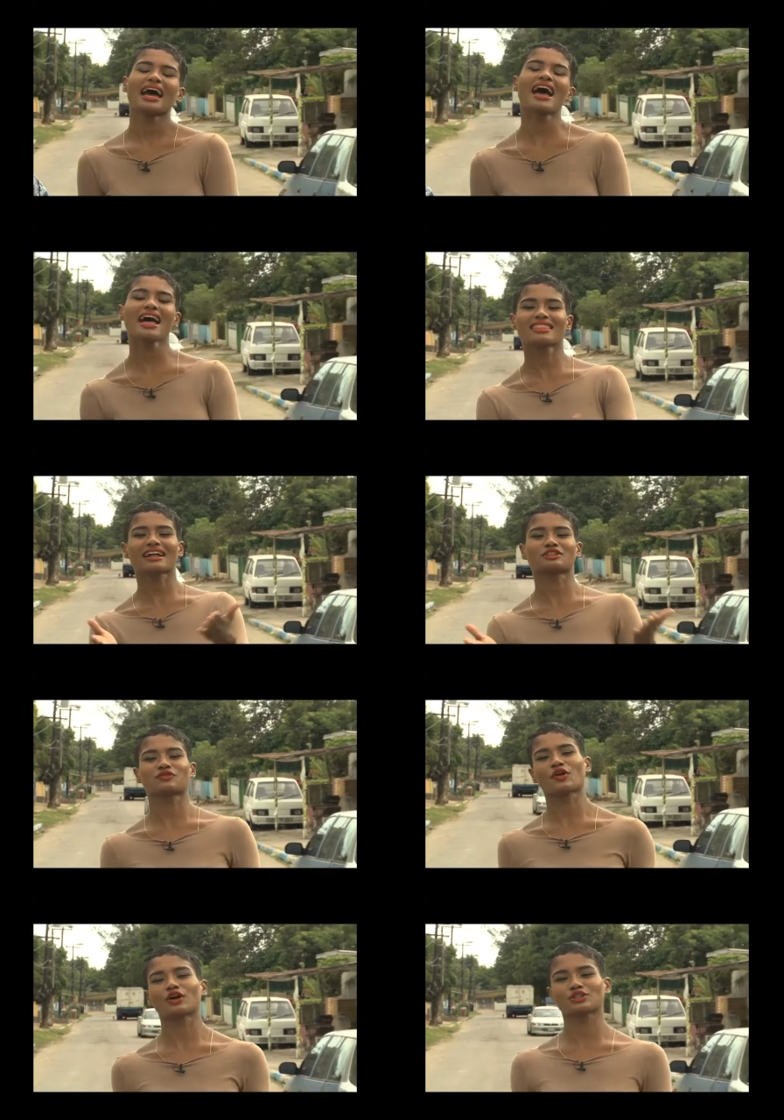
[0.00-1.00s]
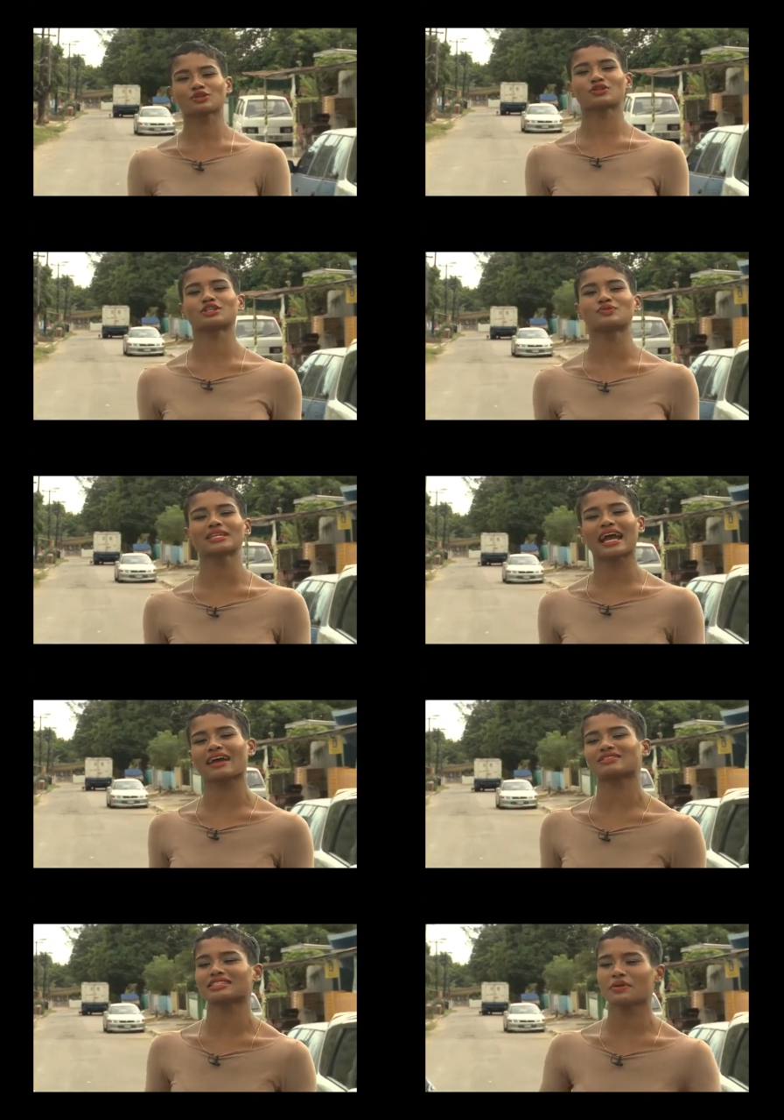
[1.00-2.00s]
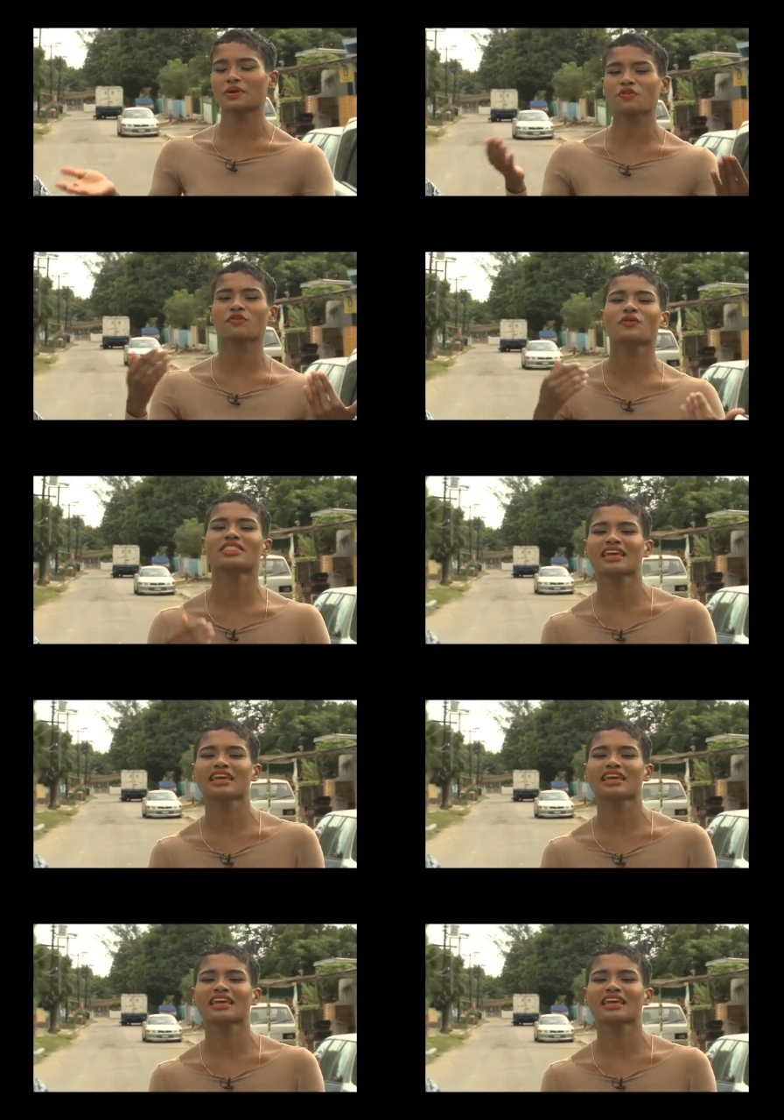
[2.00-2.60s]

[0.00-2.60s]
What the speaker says: And that's it for our show this week. I have to say a big Fiwi